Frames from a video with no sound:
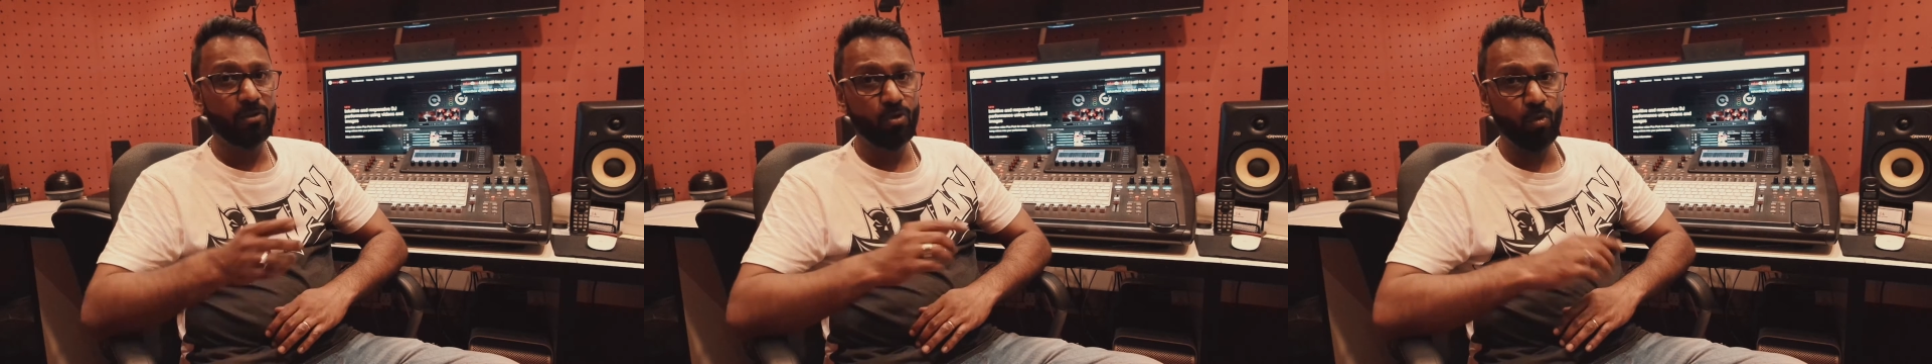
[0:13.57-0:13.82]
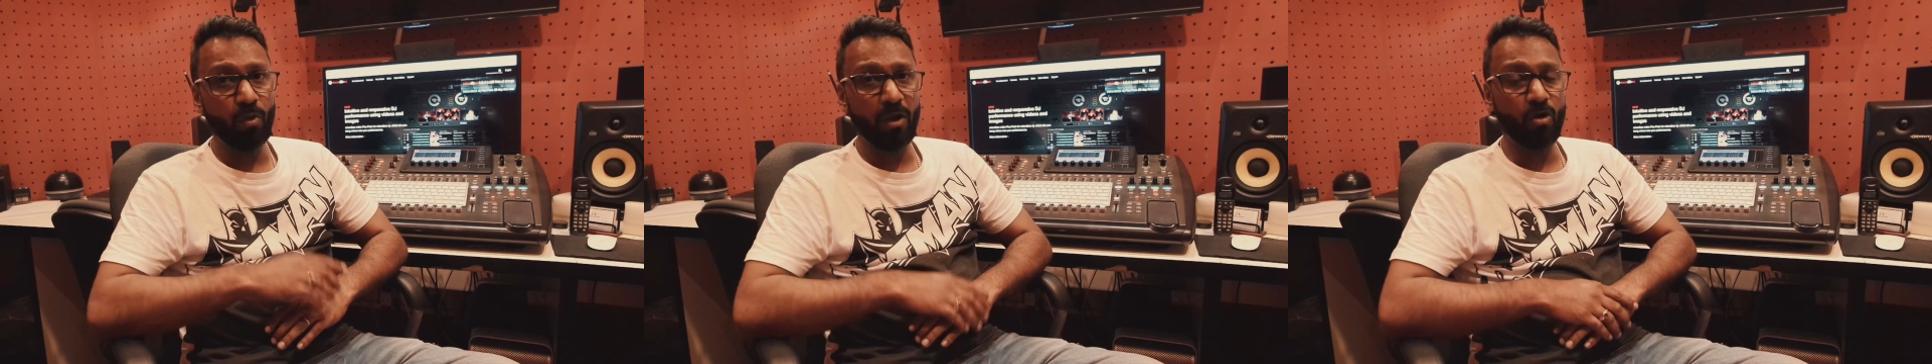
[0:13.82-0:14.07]

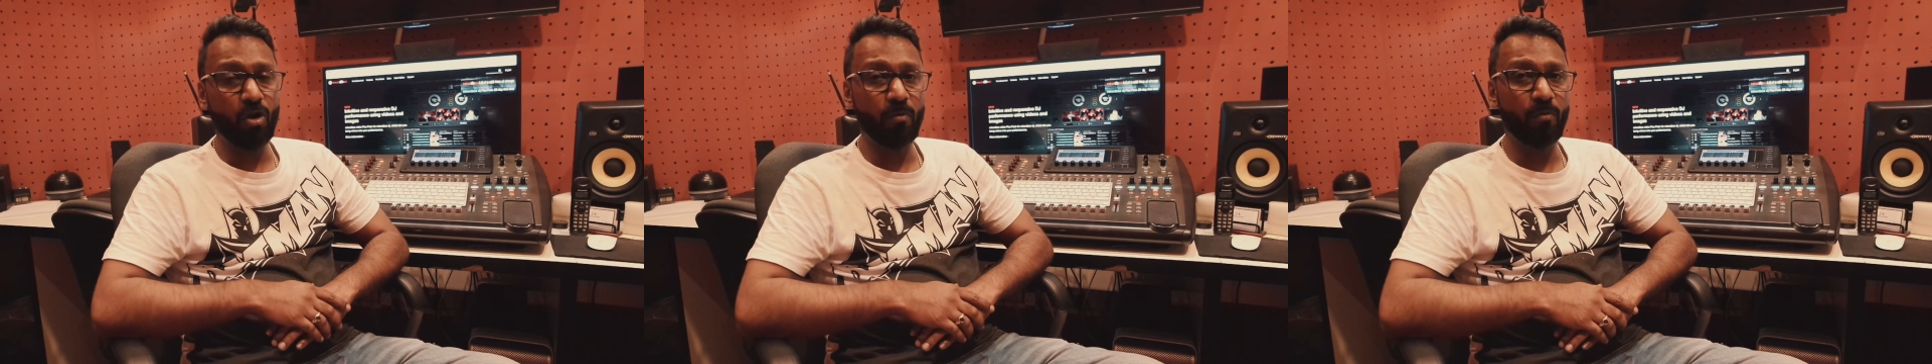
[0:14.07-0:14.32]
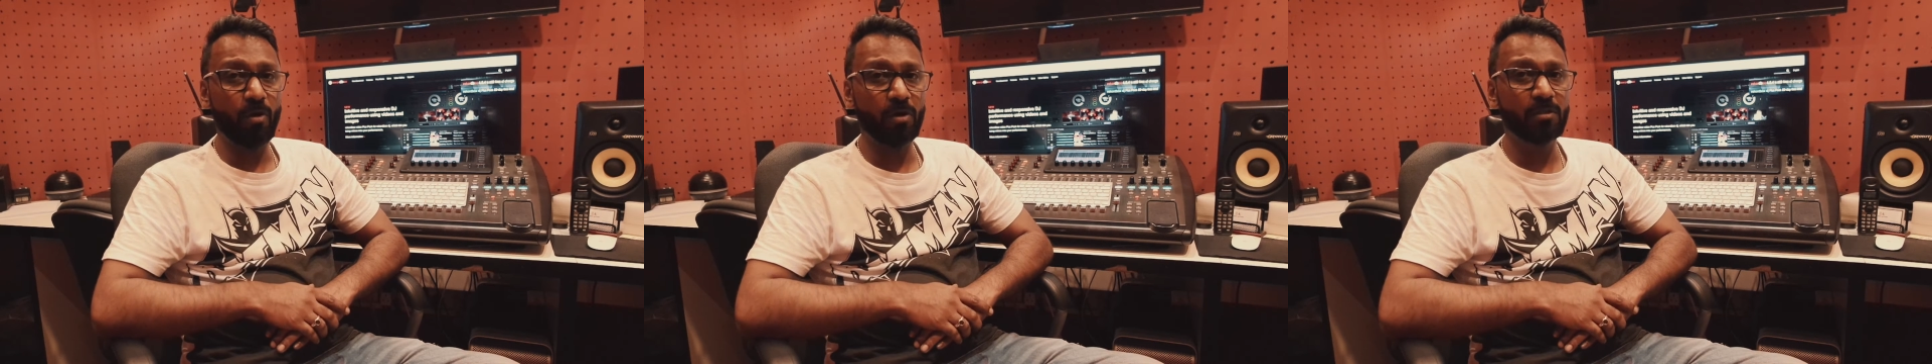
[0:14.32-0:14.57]
through
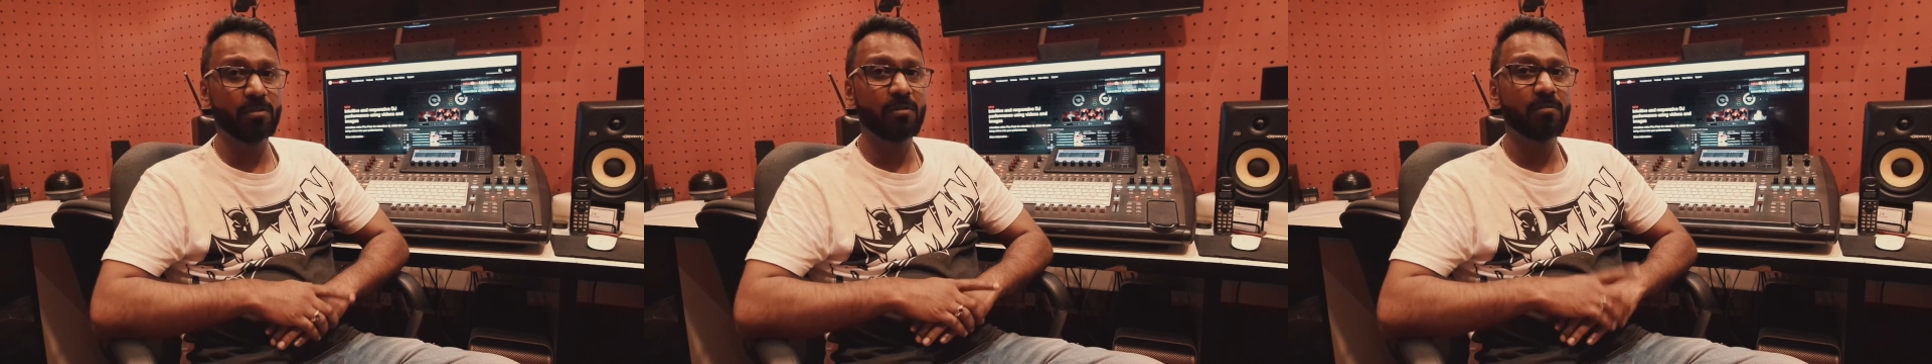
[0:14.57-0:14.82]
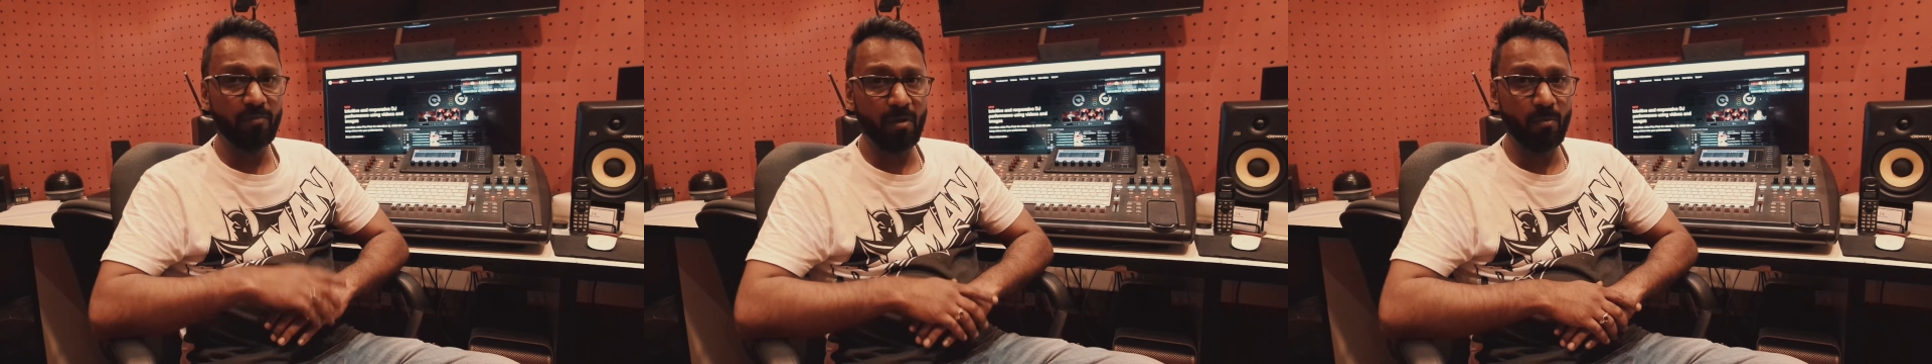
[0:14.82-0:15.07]
Rekordbox
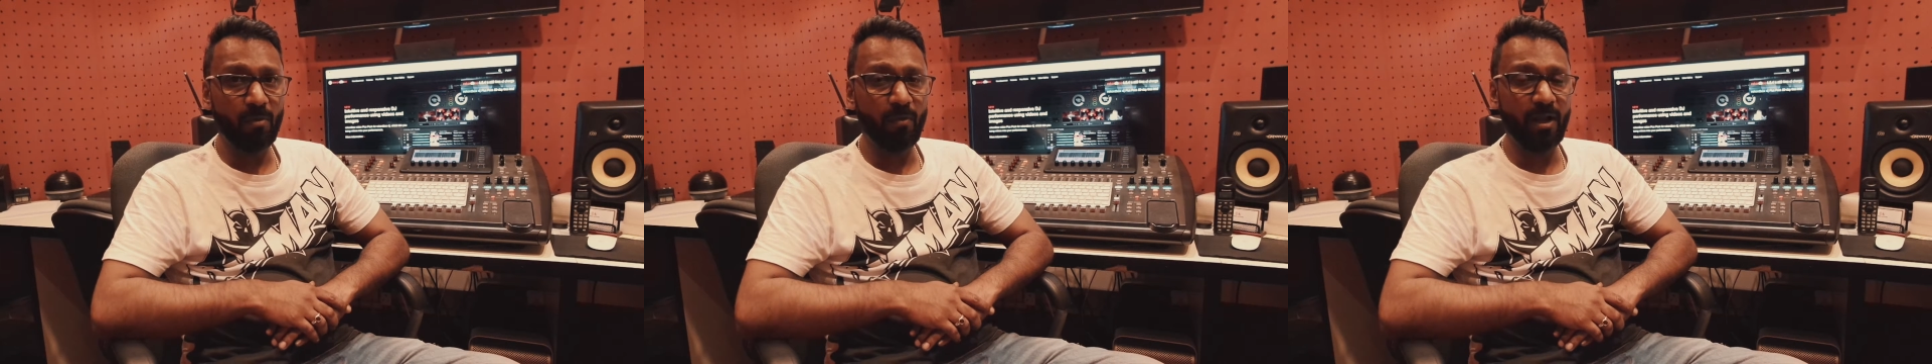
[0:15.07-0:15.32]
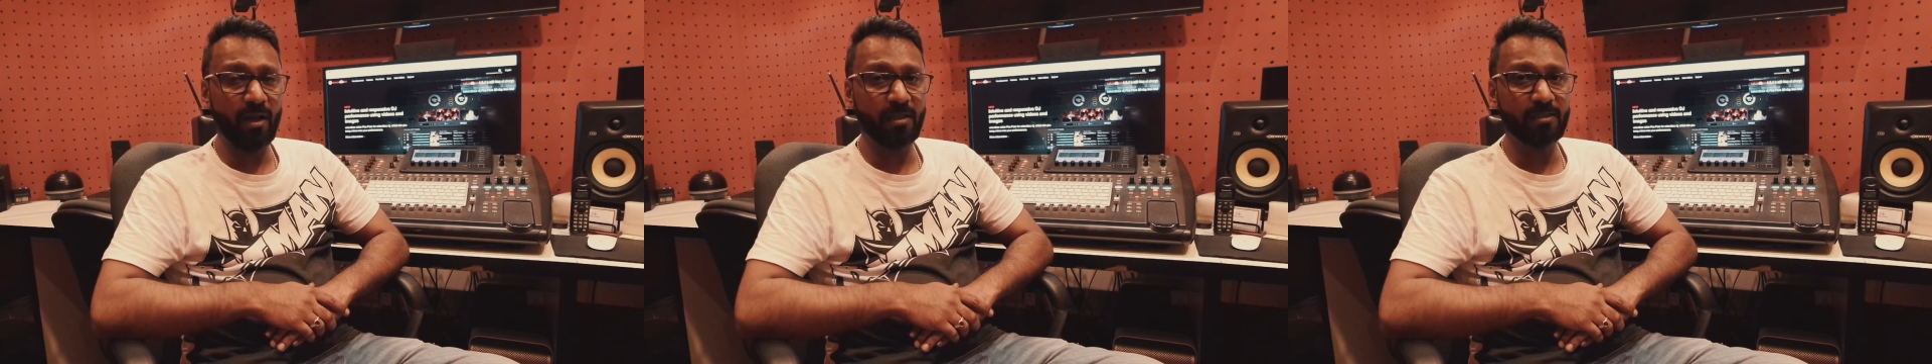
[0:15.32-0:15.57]
from a
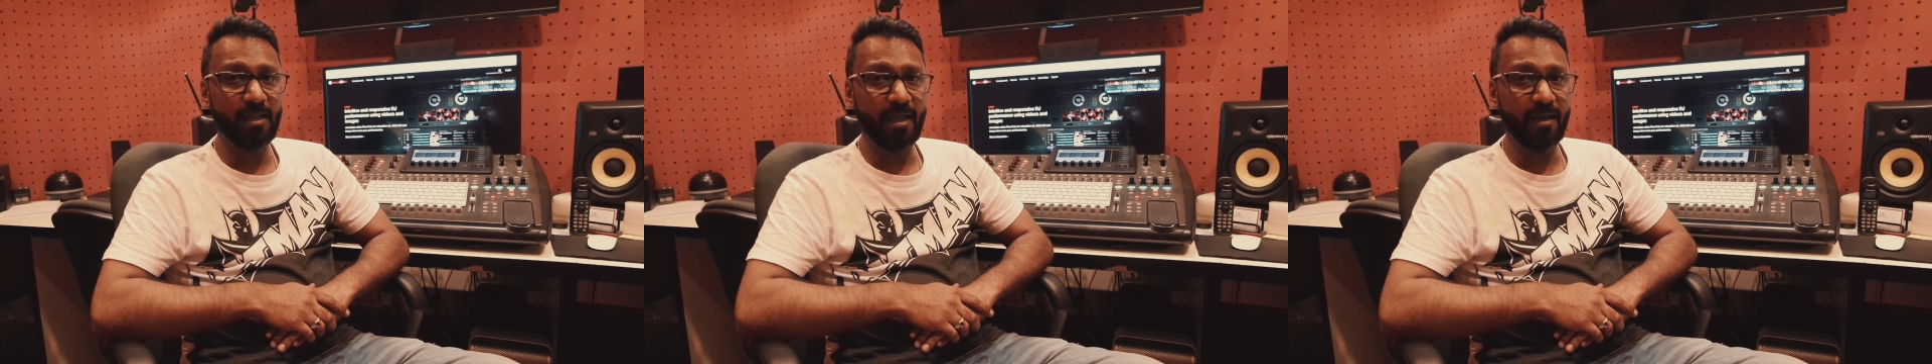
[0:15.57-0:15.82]
wireless